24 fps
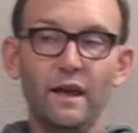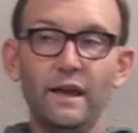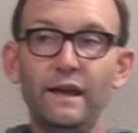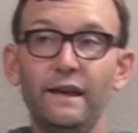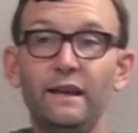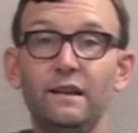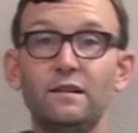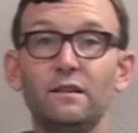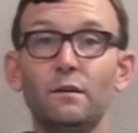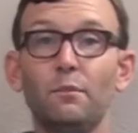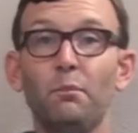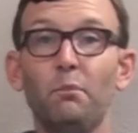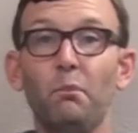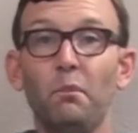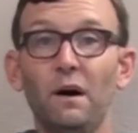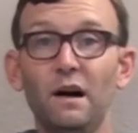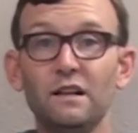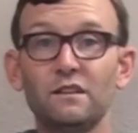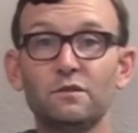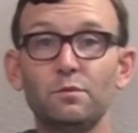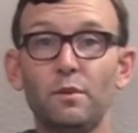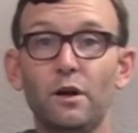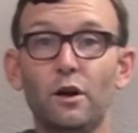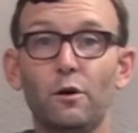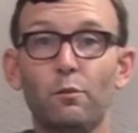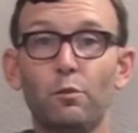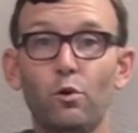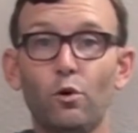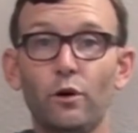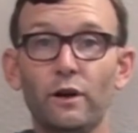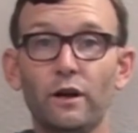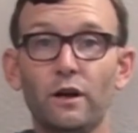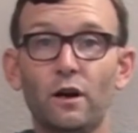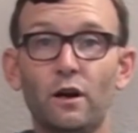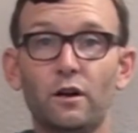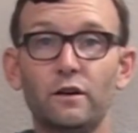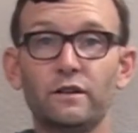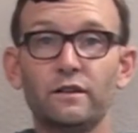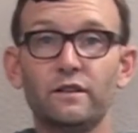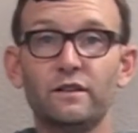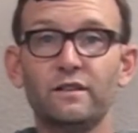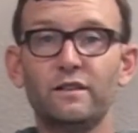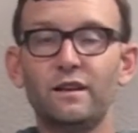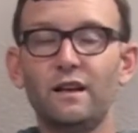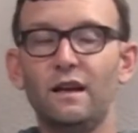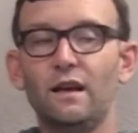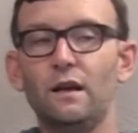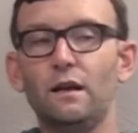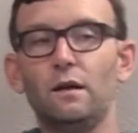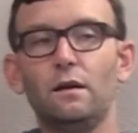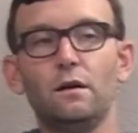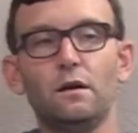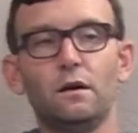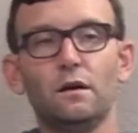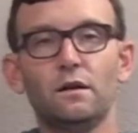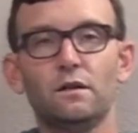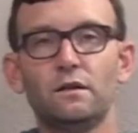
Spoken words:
he's a much better point guard than, say,